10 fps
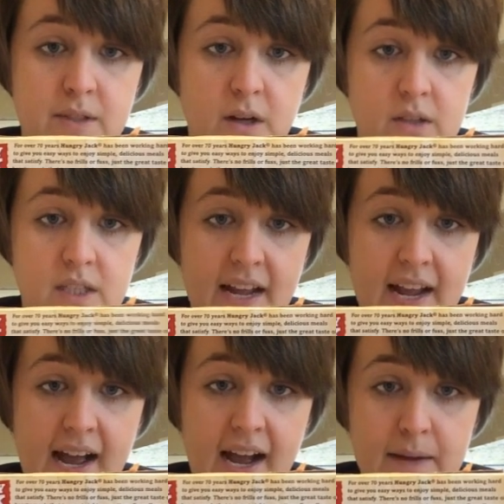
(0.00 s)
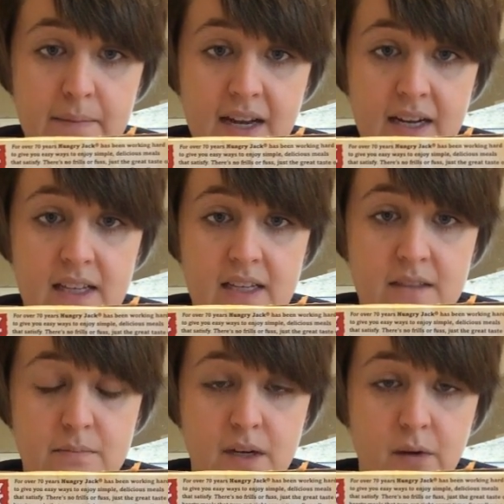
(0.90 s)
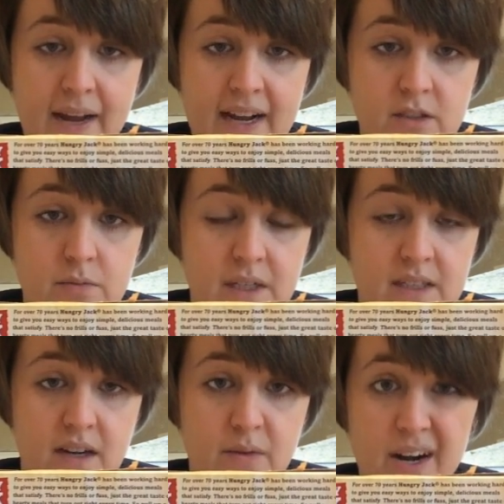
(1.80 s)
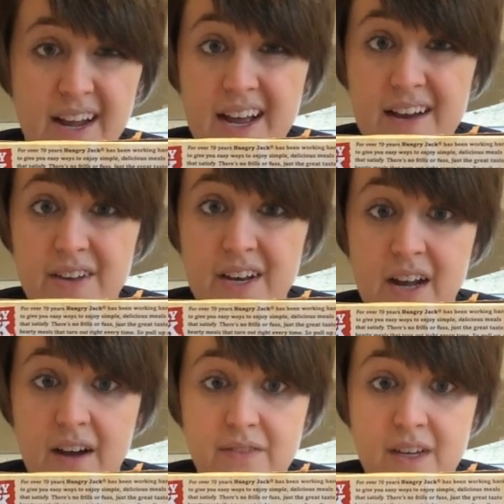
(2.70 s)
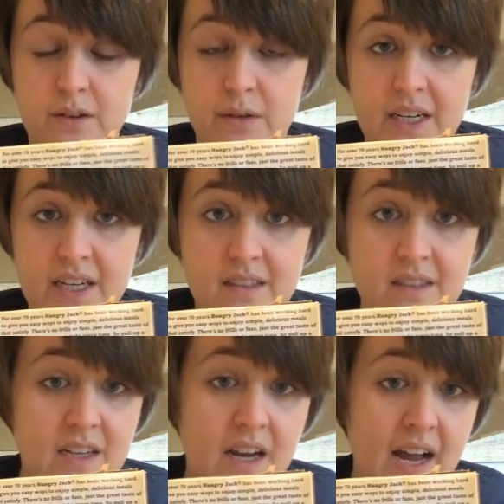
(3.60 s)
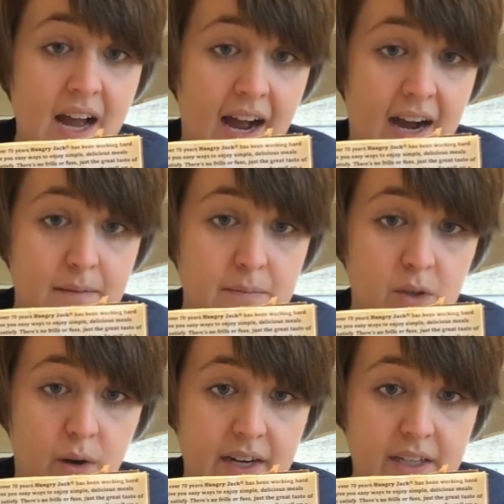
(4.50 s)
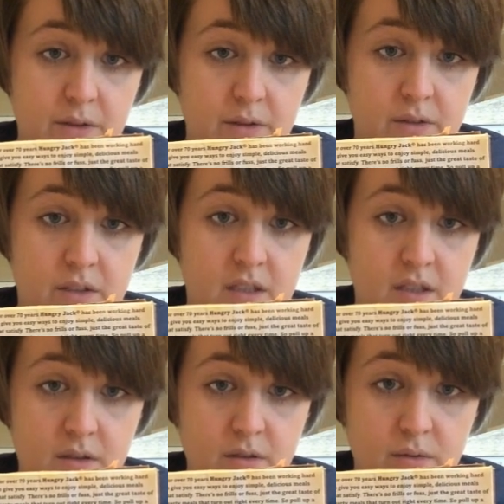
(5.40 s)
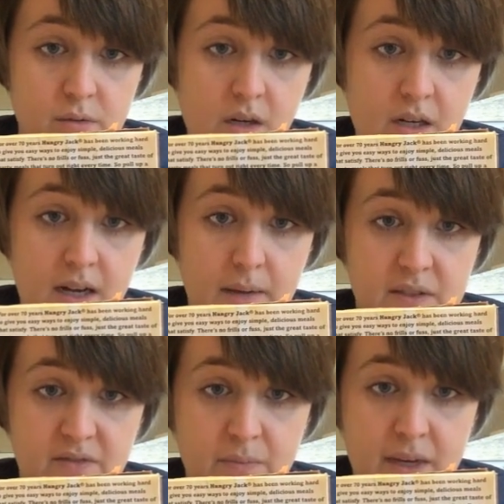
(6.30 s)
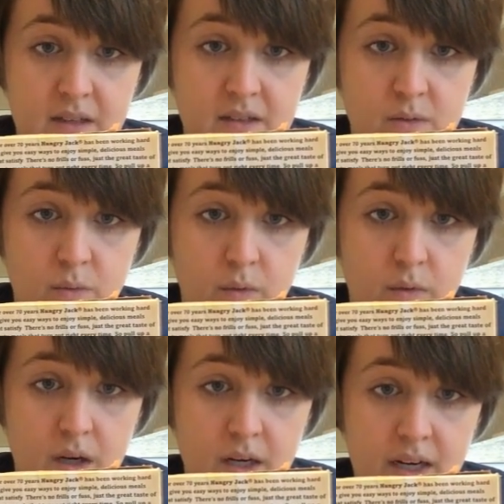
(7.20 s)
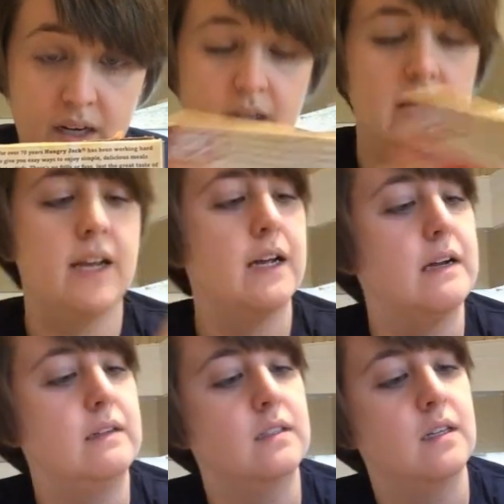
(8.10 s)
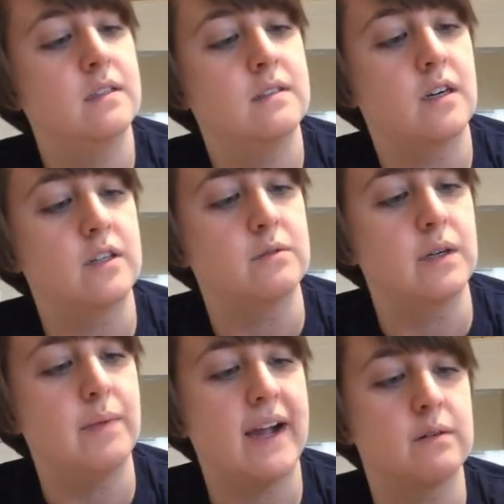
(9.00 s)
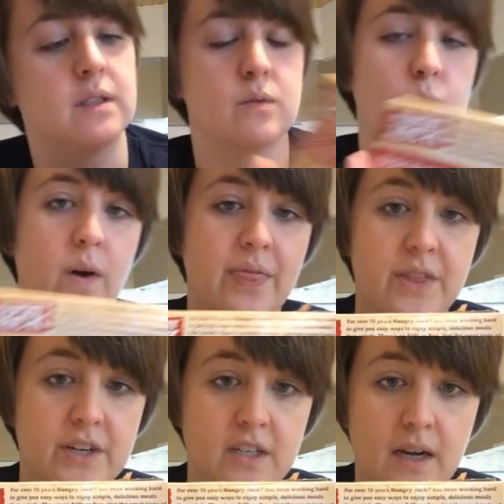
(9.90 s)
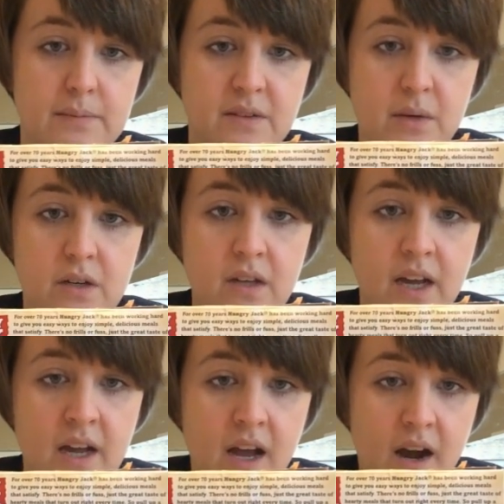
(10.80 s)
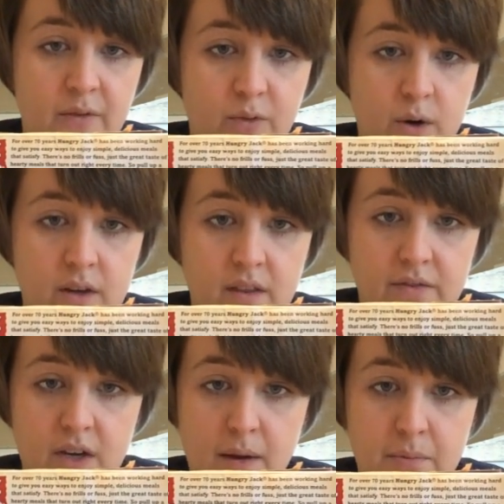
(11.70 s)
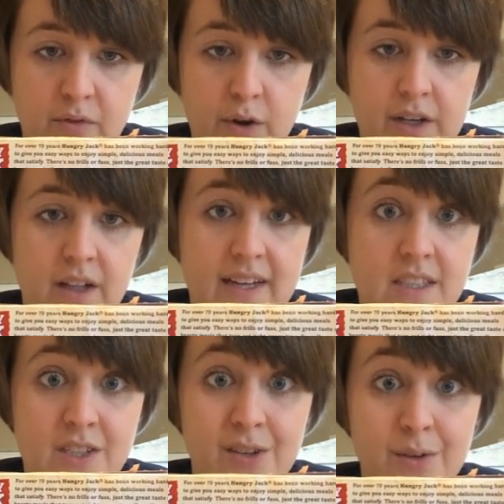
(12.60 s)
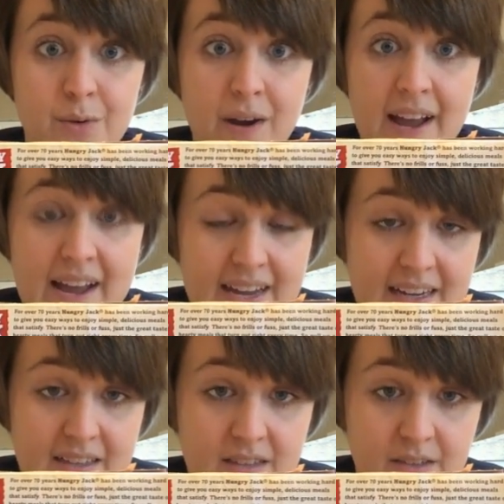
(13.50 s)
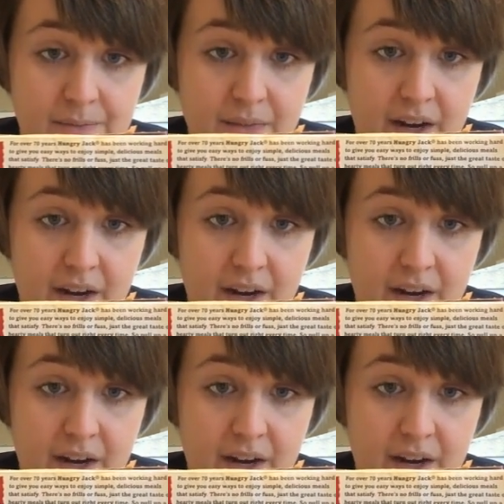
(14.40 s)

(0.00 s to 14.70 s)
So today I made this middle batch because I want to have enough ingredients. So I used 2 cups of mix, 1 and, it's hard to read backwards, 1/3 cups of milk, 1/4 of a cup of oil, and 2 eggs.